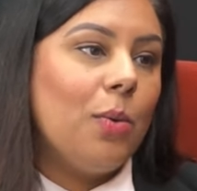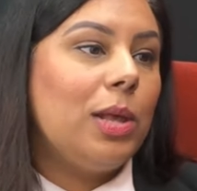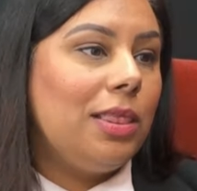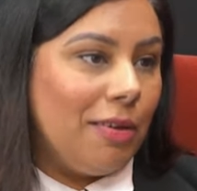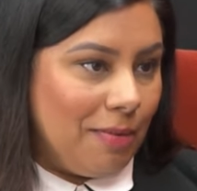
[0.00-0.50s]

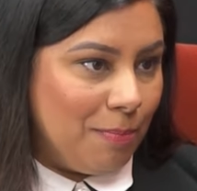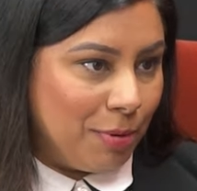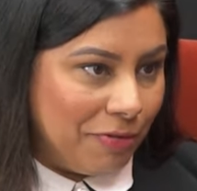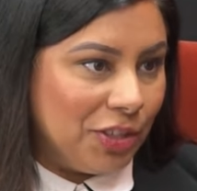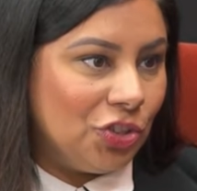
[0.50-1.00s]
what the
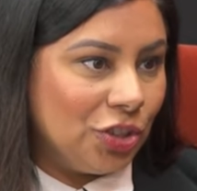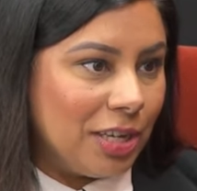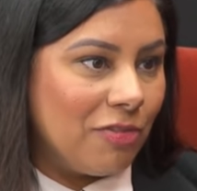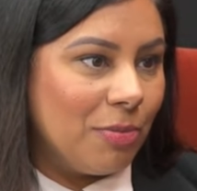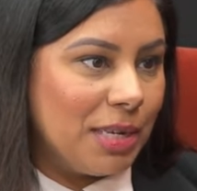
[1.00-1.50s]
provincial
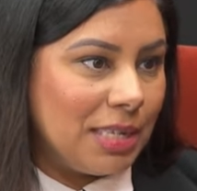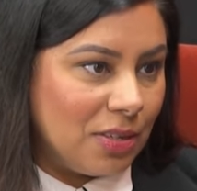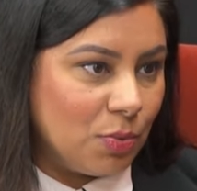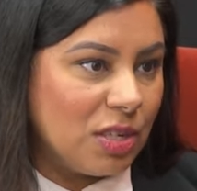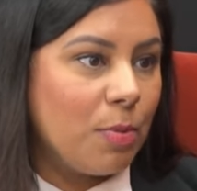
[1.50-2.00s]
government is
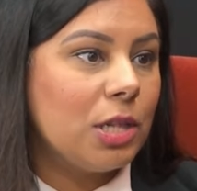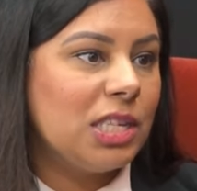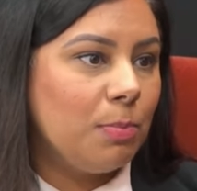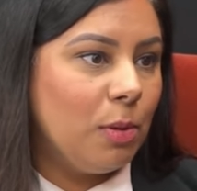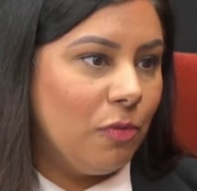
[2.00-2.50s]

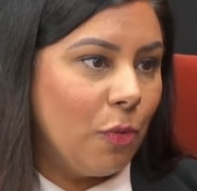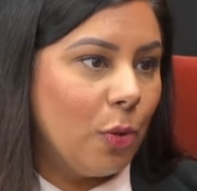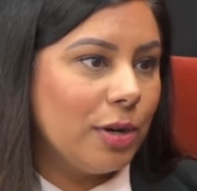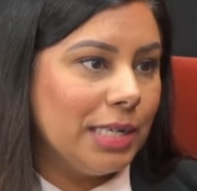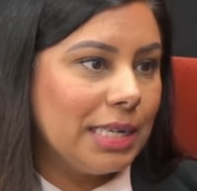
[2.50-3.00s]
responsible for
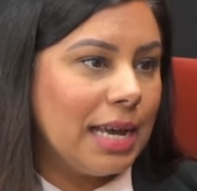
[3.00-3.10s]
and